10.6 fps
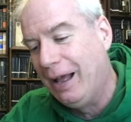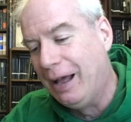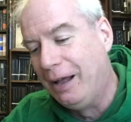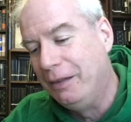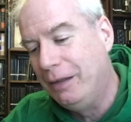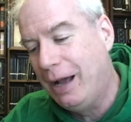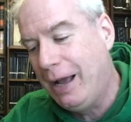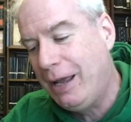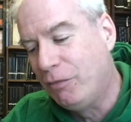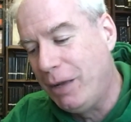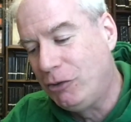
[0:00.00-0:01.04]
Uh, I
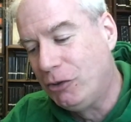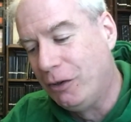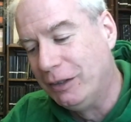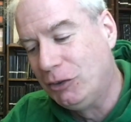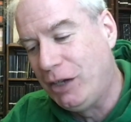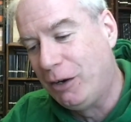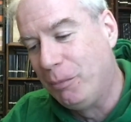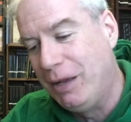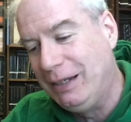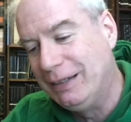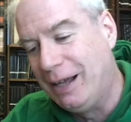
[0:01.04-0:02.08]
have mentioned on this channel
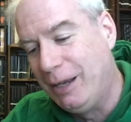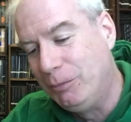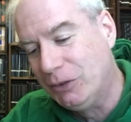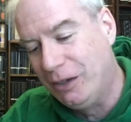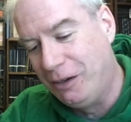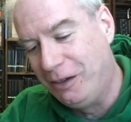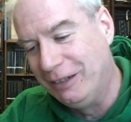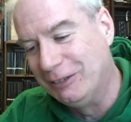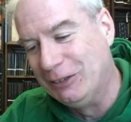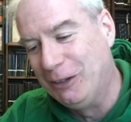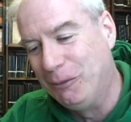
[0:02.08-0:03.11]
many times. Oh,
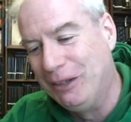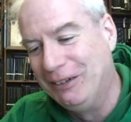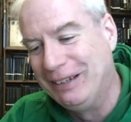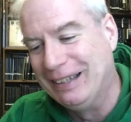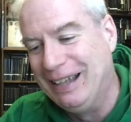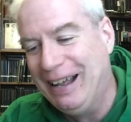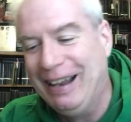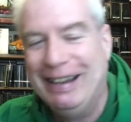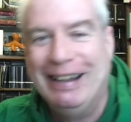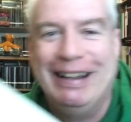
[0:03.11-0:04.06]
there's another one. Look at that.